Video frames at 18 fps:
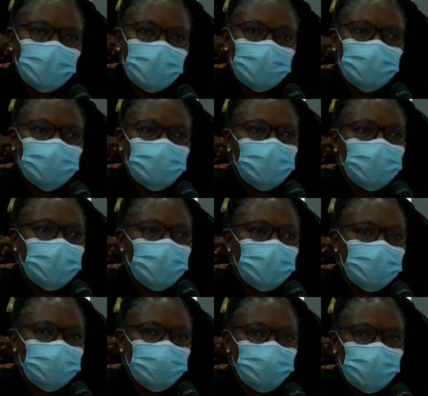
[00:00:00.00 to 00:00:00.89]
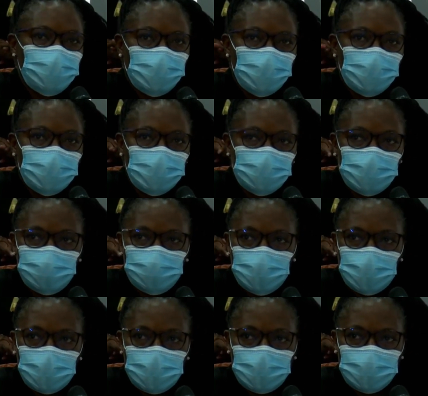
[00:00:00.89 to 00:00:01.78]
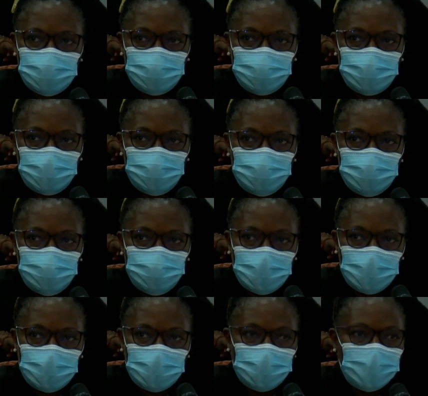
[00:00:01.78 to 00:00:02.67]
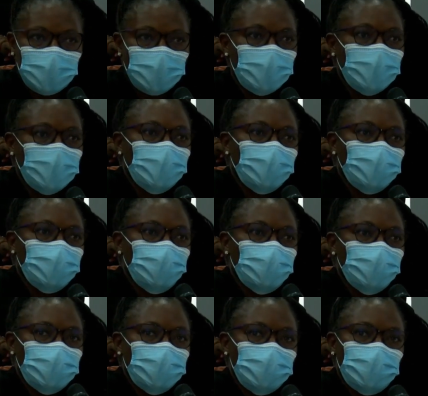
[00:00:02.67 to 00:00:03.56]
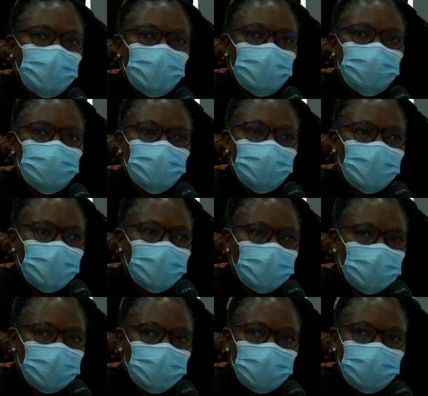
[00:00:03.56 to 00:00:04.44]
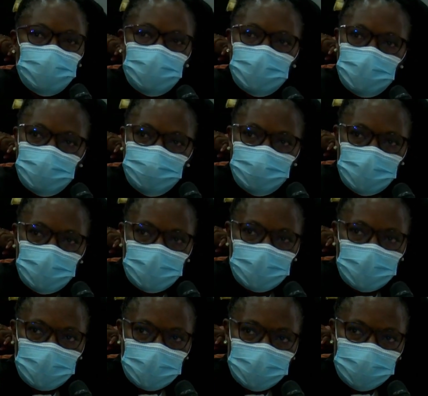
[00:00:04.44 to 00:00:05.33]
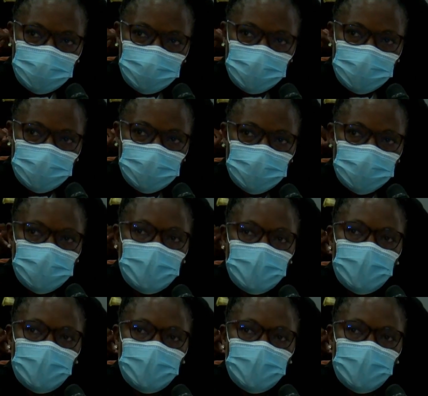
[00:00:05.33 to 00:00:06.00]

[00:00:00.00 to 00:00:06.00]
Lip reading: extend beyond the borders of Namibia, going into other neighboring countries.